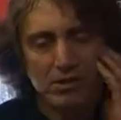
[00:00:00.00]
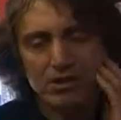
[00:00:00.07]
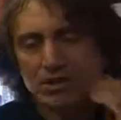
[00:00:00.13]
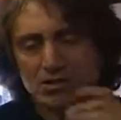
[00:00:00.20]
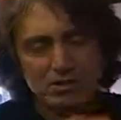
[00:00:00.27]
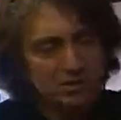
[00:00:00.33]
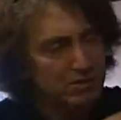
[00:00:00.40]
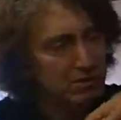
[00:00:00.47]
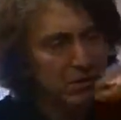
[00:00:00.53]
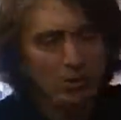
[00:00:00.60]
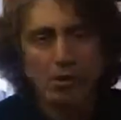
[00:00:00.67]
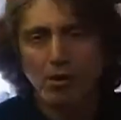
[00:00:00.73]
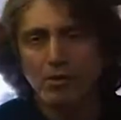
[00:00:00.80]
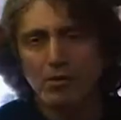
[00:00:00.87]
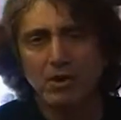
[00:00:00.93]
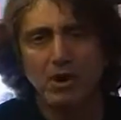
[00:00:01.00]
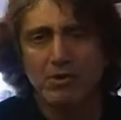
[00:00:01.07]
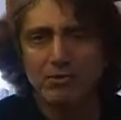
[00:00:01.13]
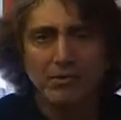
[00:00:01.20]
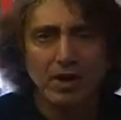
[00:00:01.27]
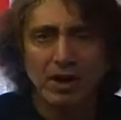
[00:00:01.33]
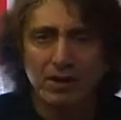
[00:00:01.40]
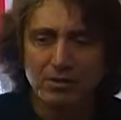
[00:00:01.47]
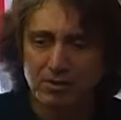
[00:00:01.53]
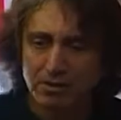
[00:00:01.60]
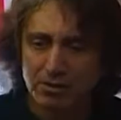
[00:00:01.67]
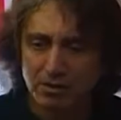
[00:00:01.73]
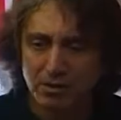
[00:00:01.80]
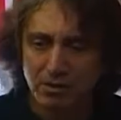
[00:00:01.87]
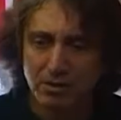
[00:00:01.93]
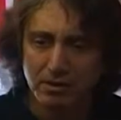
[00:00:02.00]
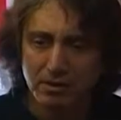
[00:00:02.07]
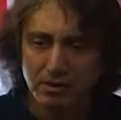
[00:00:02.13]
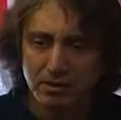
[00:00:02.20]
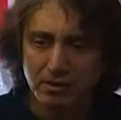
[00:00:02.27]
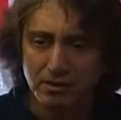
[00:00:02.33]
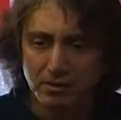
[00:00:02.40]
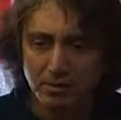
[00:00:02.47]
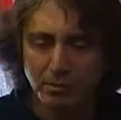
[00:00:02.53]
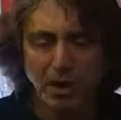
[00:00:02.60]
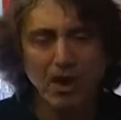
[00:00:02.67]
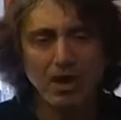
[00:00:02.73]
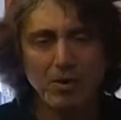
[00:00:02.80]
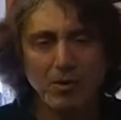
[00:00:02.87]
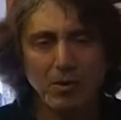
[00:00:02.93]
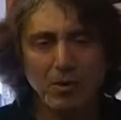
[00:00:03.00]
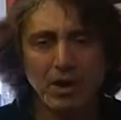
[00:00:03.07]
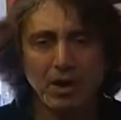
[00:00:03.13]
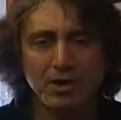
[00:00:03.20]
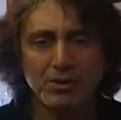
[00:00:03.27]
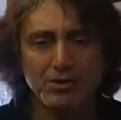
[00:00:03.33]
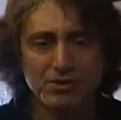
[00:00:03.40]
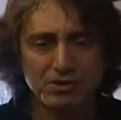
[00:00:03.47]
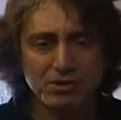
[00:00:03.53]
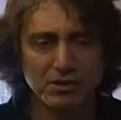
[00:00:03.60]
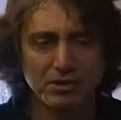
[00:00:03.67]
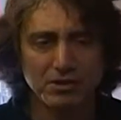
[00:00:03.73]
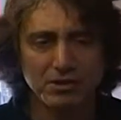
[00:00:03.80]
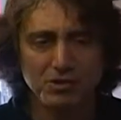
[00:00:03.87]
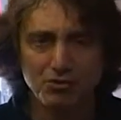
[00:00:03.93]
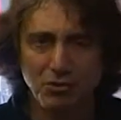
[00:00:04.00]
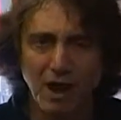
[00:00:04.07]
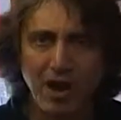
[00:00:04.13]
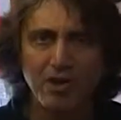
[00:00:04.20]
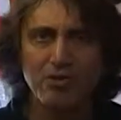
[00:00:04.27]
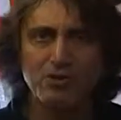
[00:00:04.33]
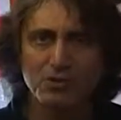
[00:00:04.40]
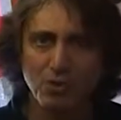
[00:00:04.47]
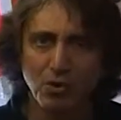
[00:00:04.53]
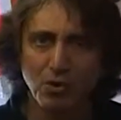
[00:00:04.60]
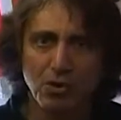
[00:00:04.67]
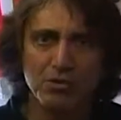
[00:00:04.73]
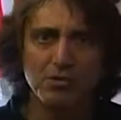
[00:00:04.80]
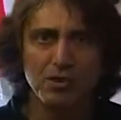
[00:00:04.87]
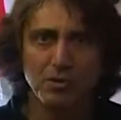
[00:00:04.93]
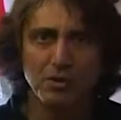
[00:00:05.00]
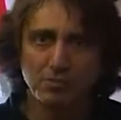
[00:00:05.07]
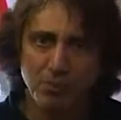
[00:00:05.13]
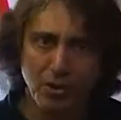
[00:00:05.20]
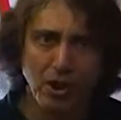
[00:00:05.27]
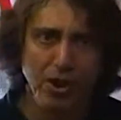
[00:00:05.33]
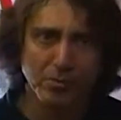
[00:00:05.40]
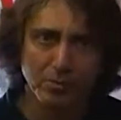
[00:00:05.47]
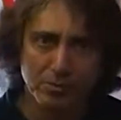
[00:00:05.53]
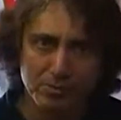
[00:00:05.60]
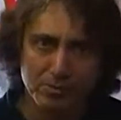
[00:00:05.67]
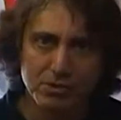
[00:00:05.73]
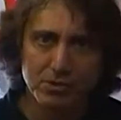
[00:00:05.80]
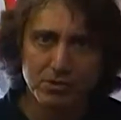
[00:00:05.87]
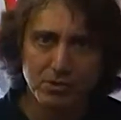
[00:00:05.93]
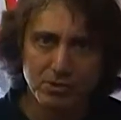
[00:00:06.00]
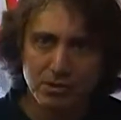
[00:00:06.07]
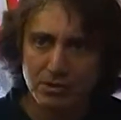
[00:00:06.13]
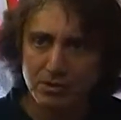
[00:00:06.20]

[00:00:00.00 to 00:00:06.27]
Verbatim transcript: they just go over that fact anyway, there's a, the drought is causing problems,